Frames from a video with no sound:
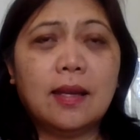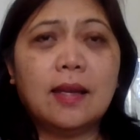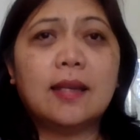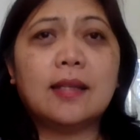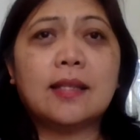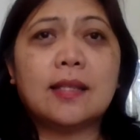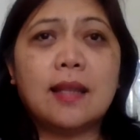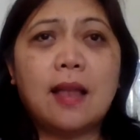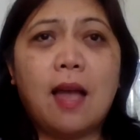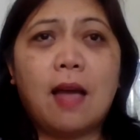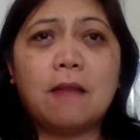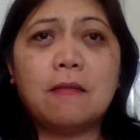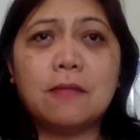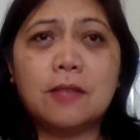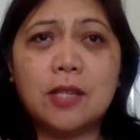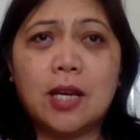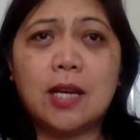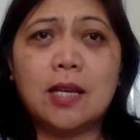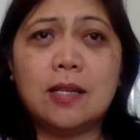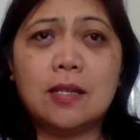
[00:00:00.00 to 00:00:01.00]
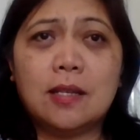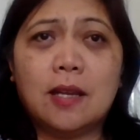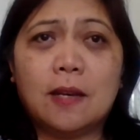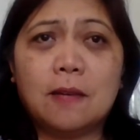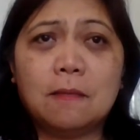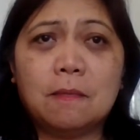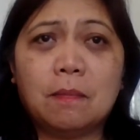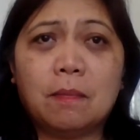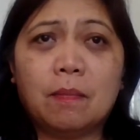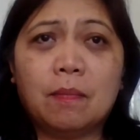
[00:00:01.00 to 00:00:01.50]
is life-changing.
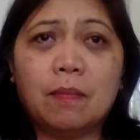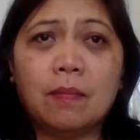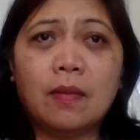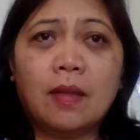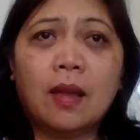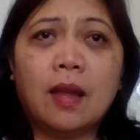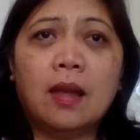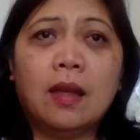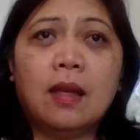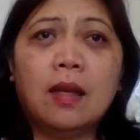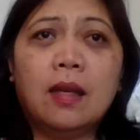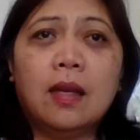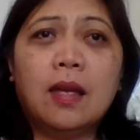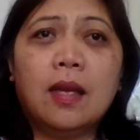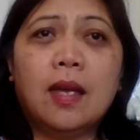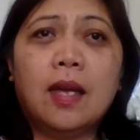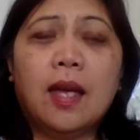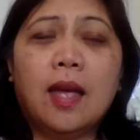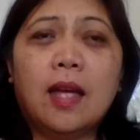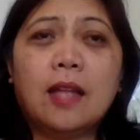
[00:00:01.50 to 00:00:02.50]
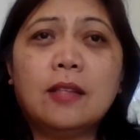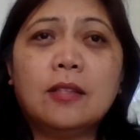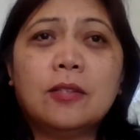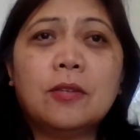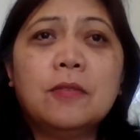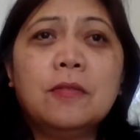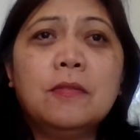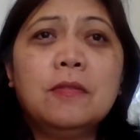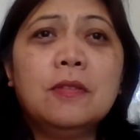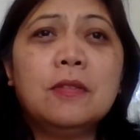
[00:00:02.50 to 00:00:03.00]
And
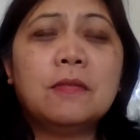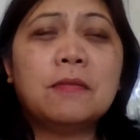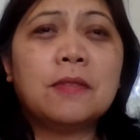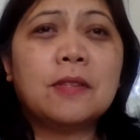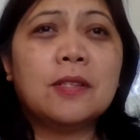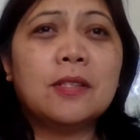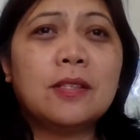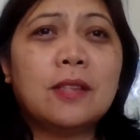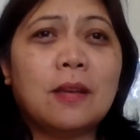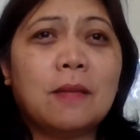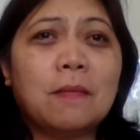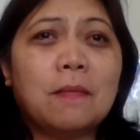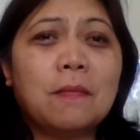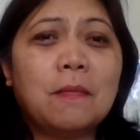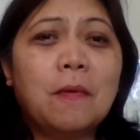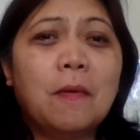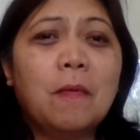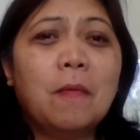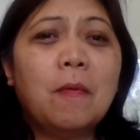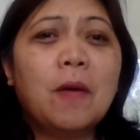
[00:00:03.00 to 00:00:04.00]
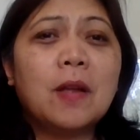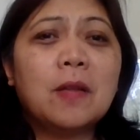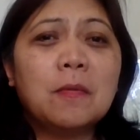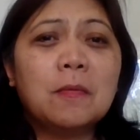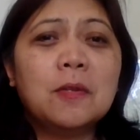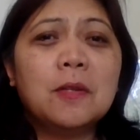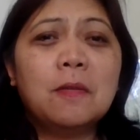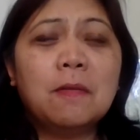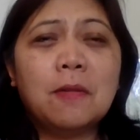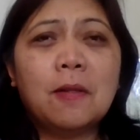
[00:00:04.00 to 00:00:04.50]
so, the first tip, what
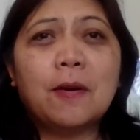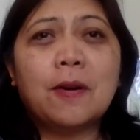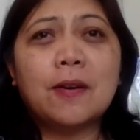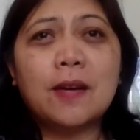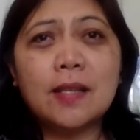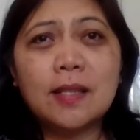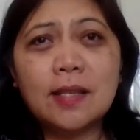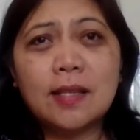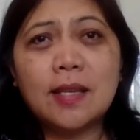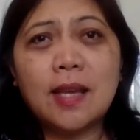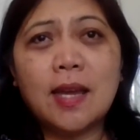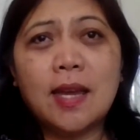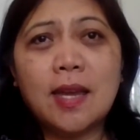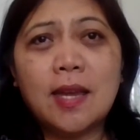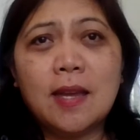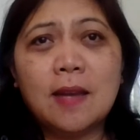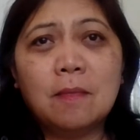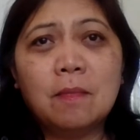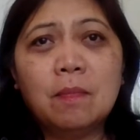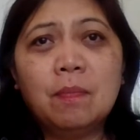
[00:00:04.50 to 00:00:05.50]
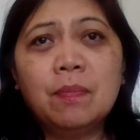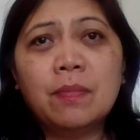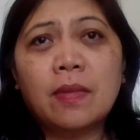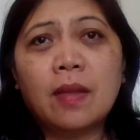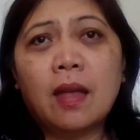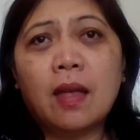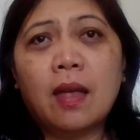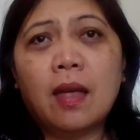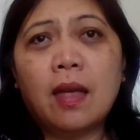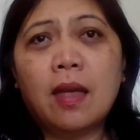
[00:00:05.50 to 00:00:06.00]
would Florence say?
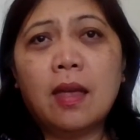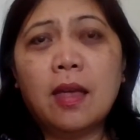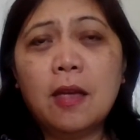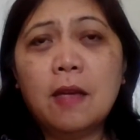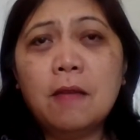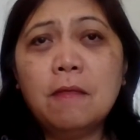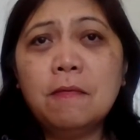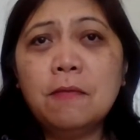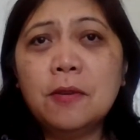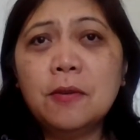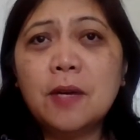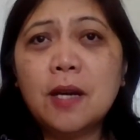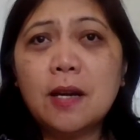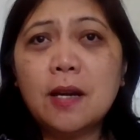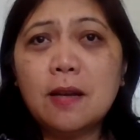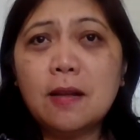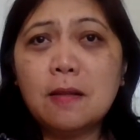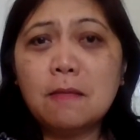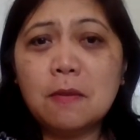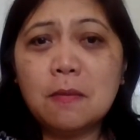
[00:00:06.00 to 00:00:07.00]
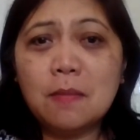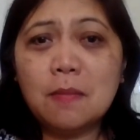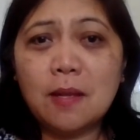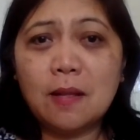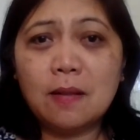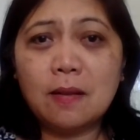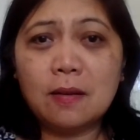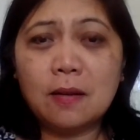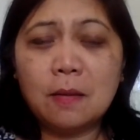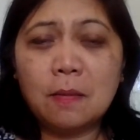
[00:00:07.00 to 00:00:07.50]
If you are not
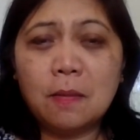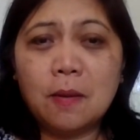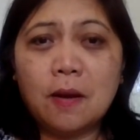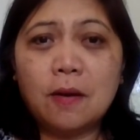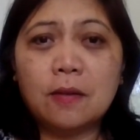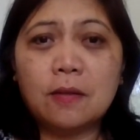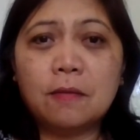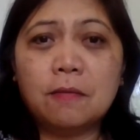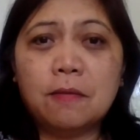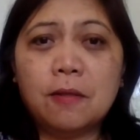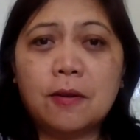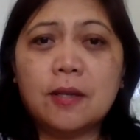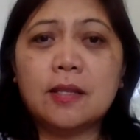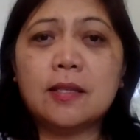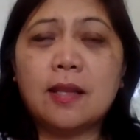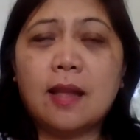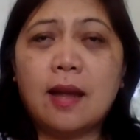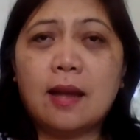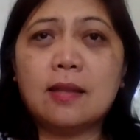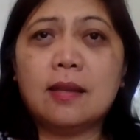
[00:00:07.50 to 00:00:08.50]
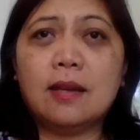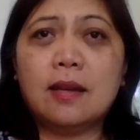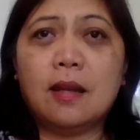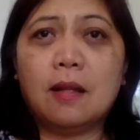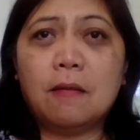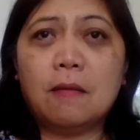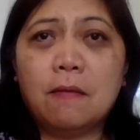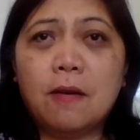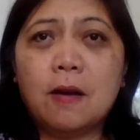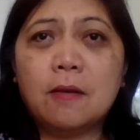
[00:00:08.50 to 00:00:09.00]
familiar about Florence
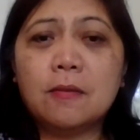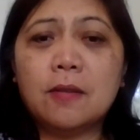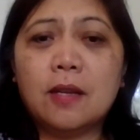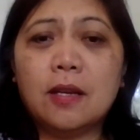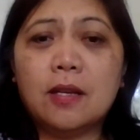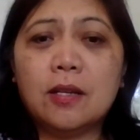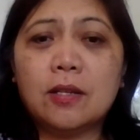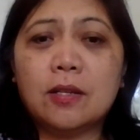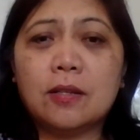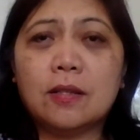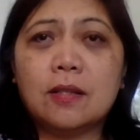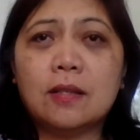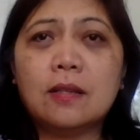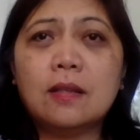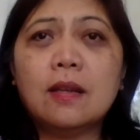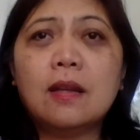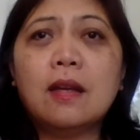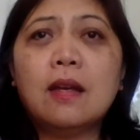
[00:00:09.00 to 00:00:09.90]
Nightingale Foundation,